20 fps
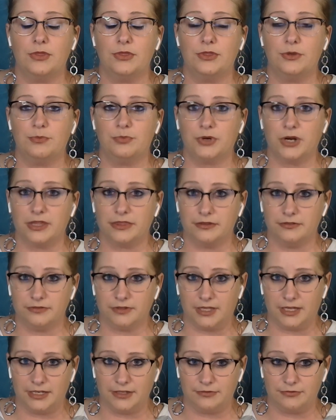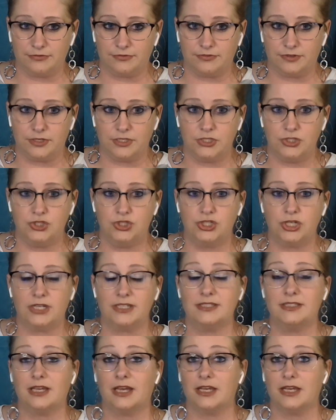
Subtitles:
the breath of life, just